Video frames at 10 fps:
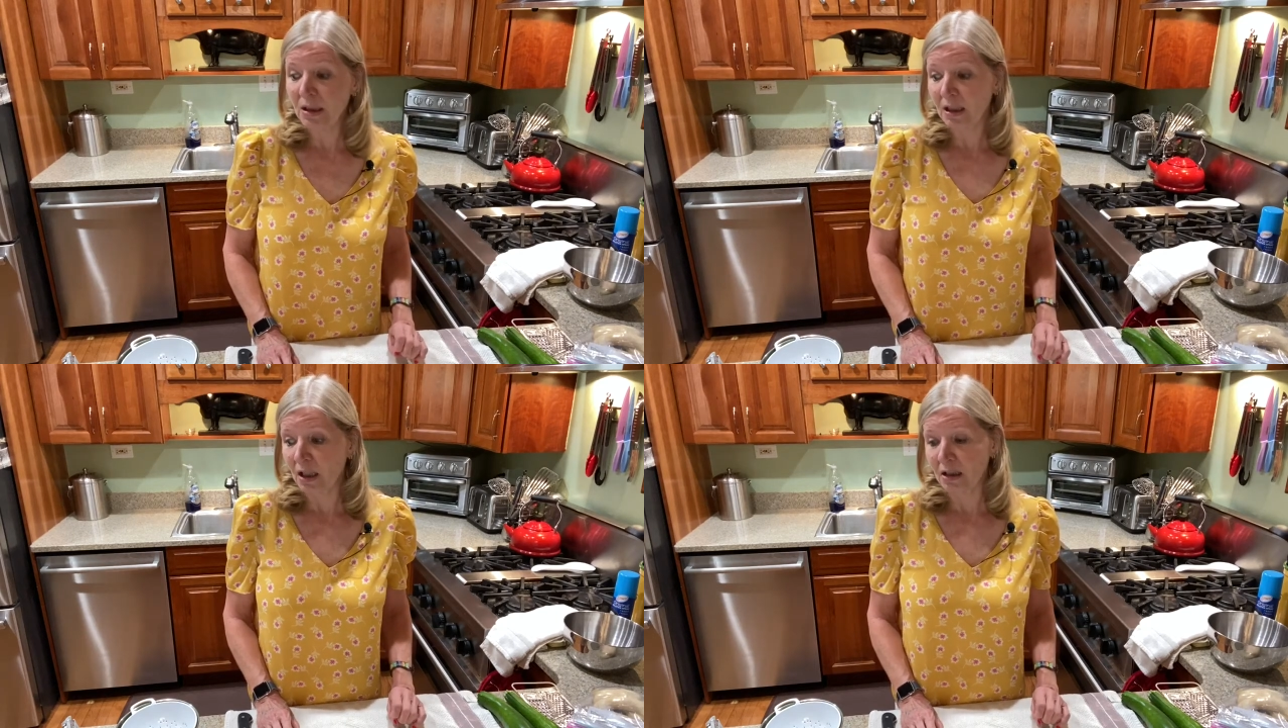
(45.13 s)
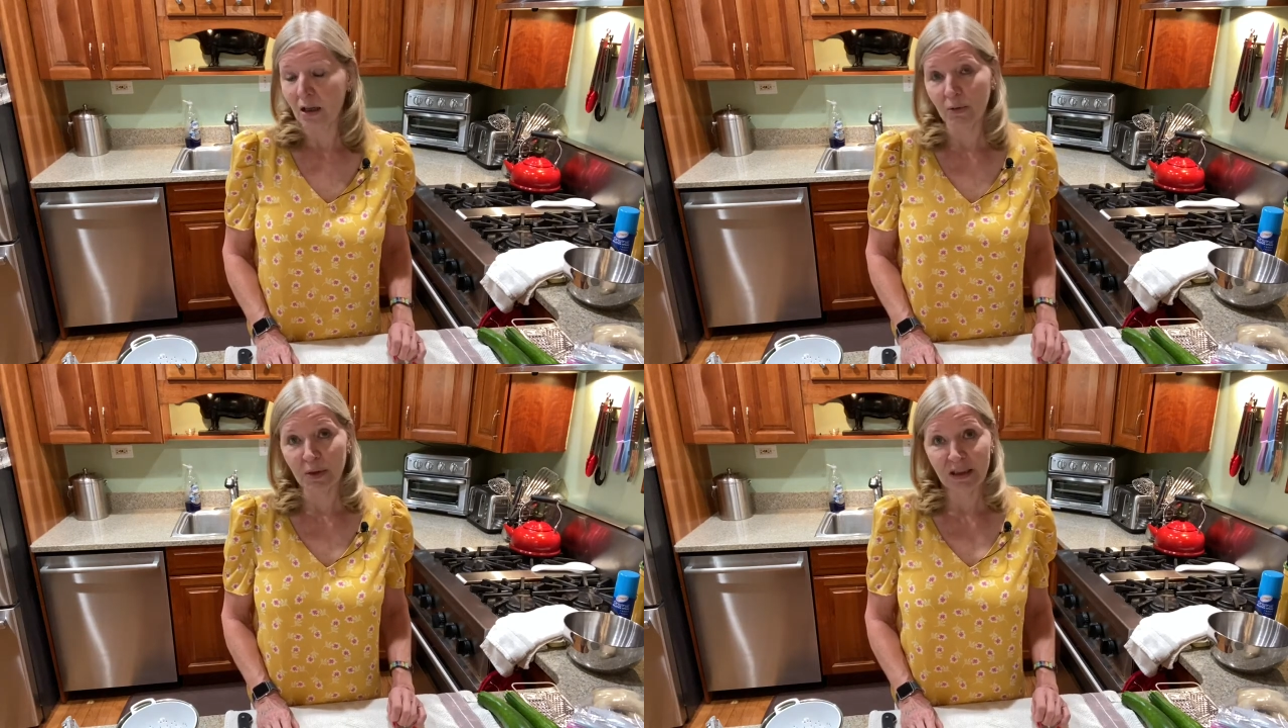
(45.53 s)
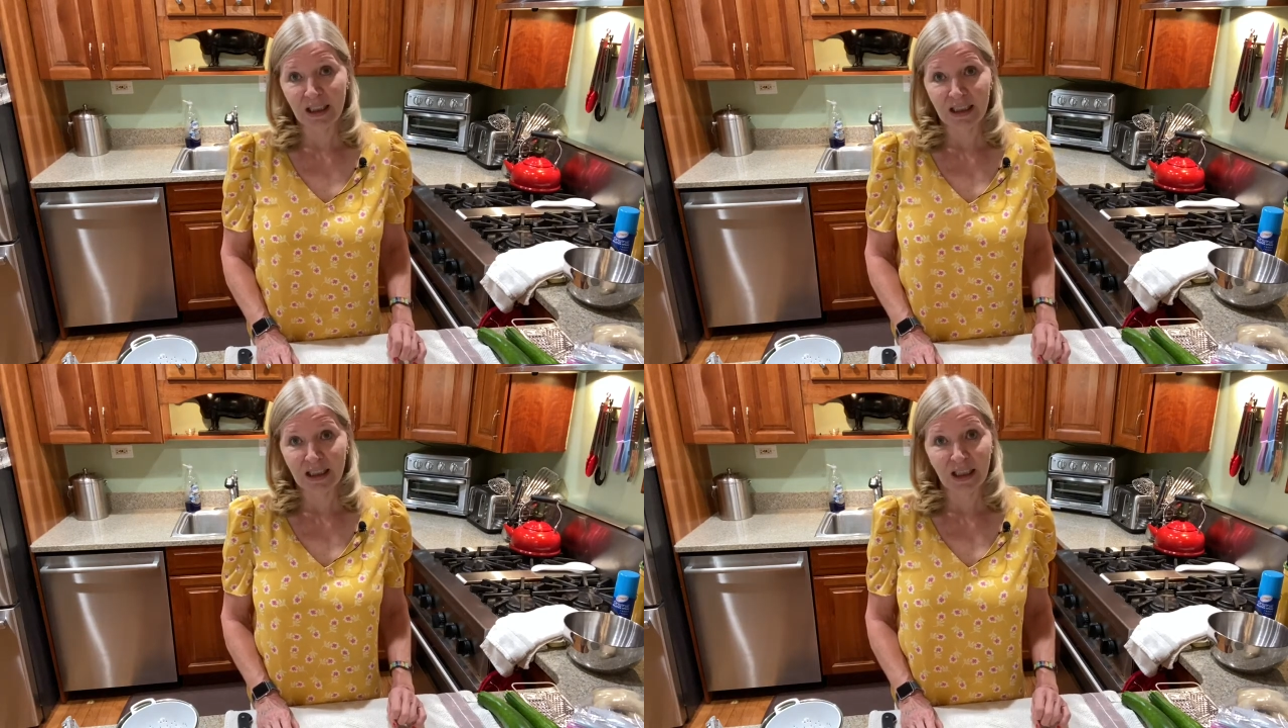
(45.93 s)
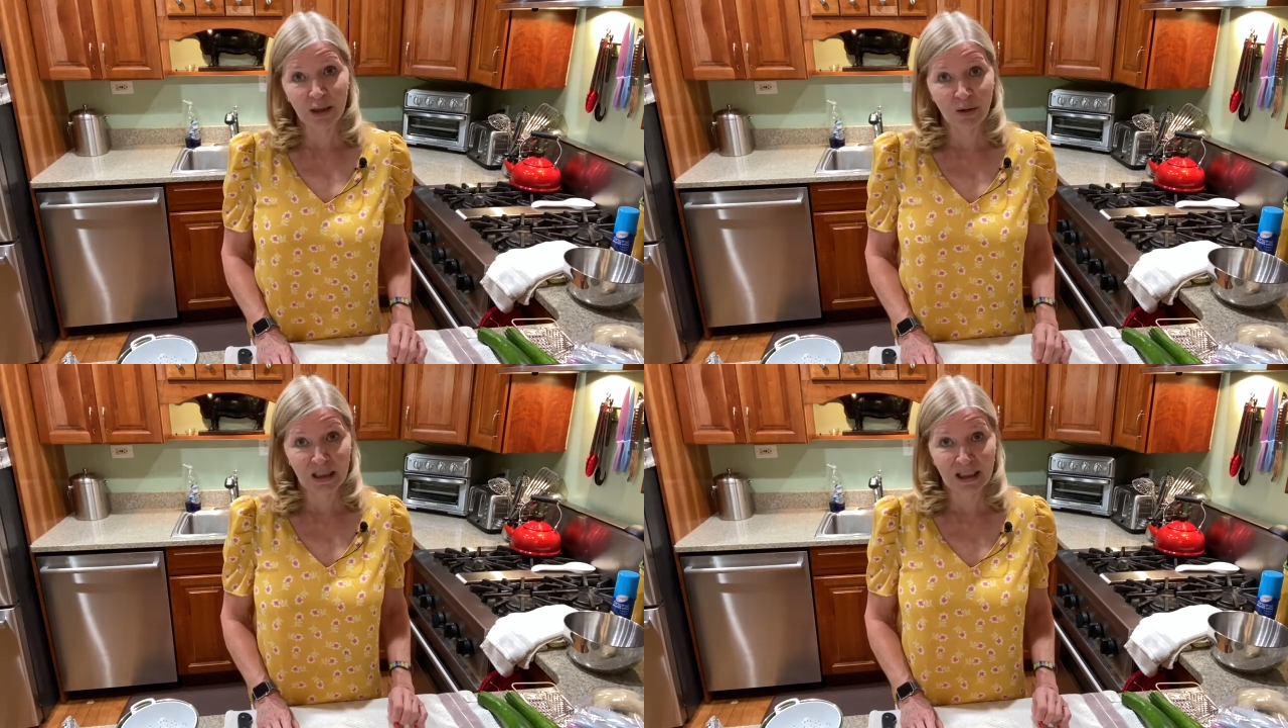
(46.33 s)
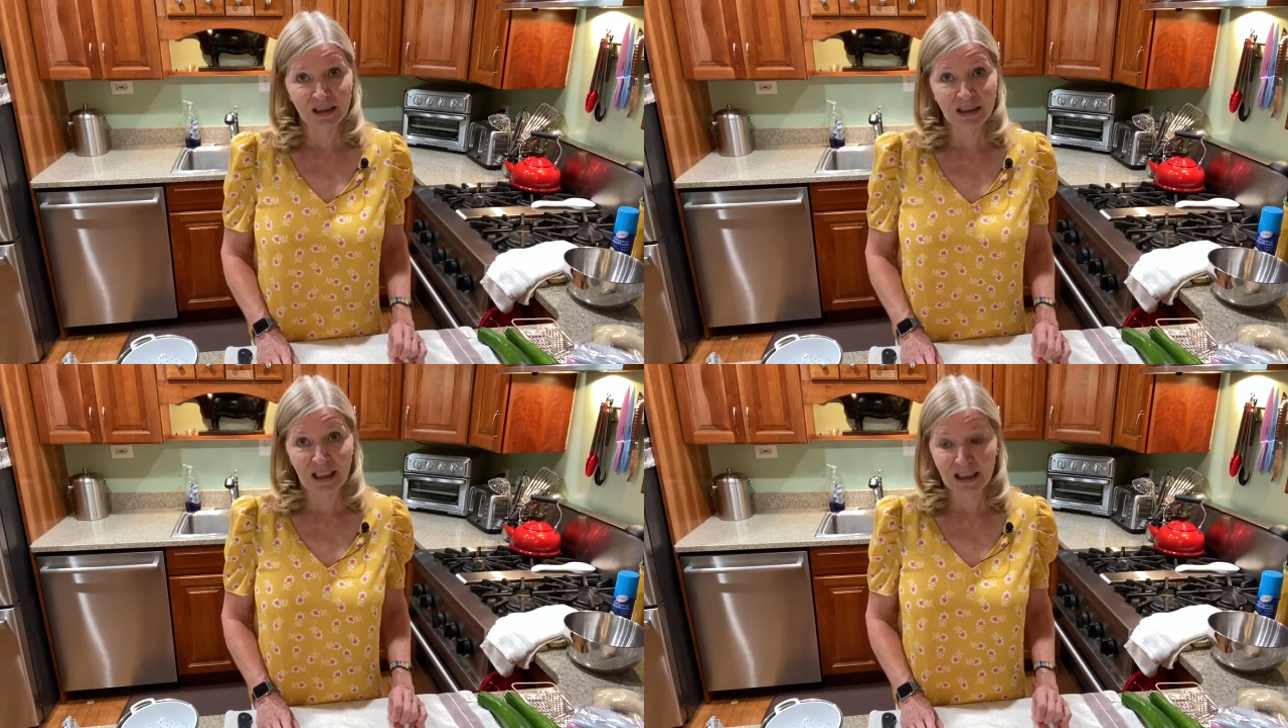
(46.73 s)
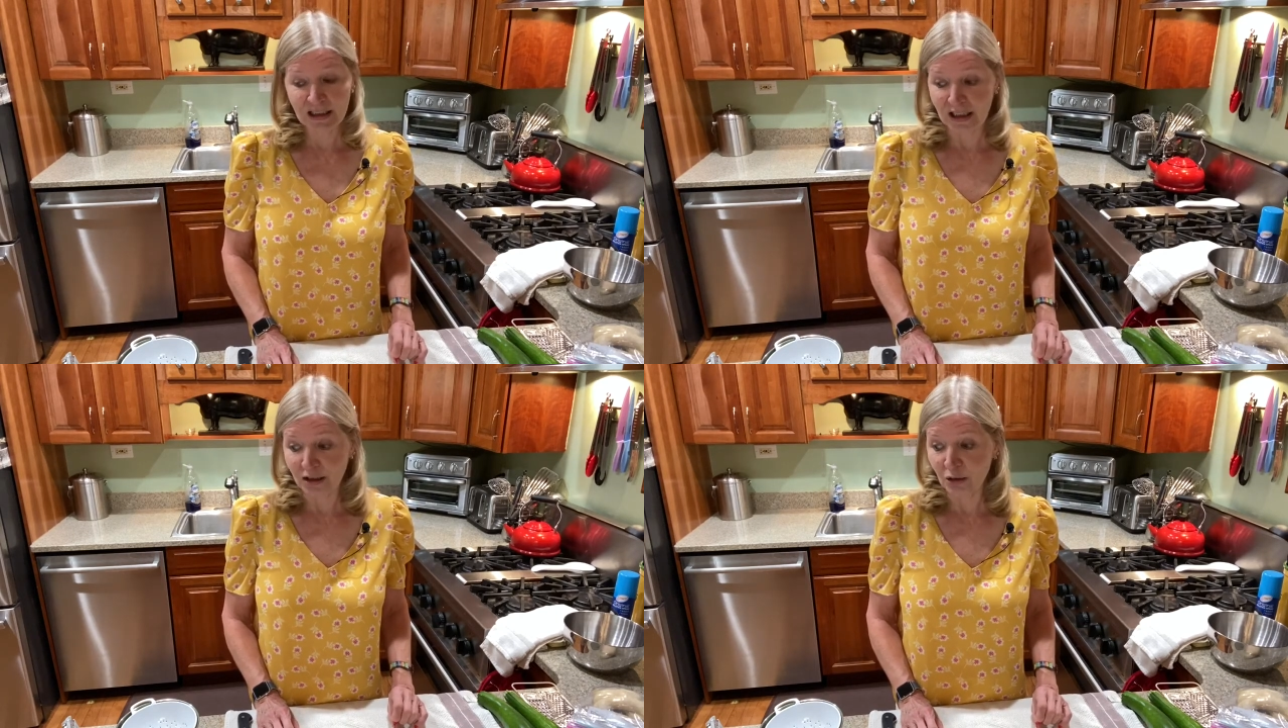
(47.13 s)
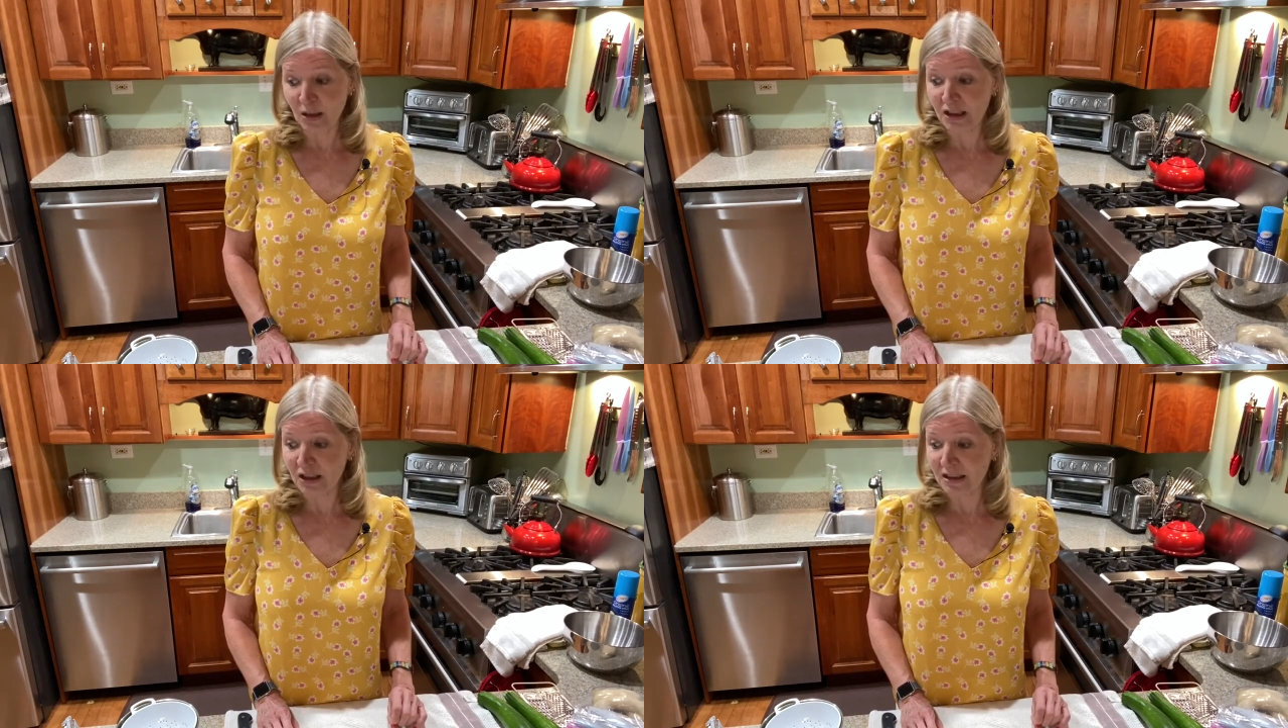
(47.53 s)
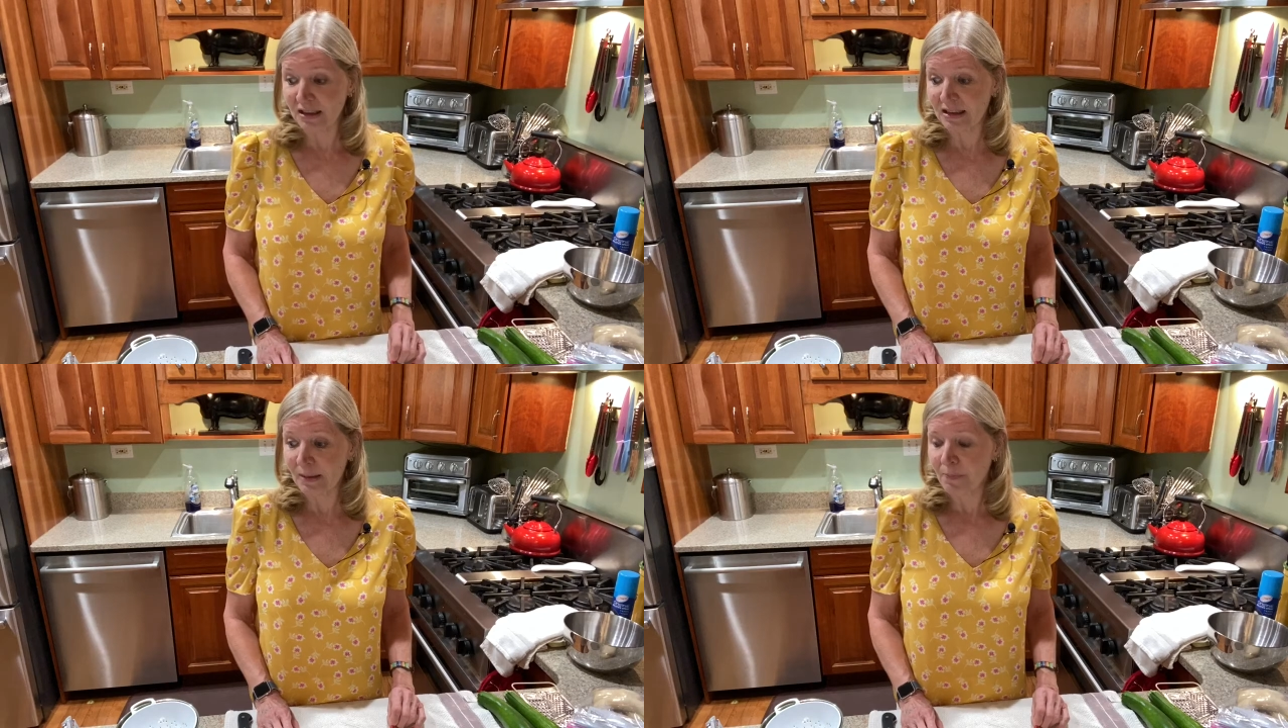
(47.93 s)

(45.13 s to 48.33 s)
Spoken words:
along with the ingredients and the instructions.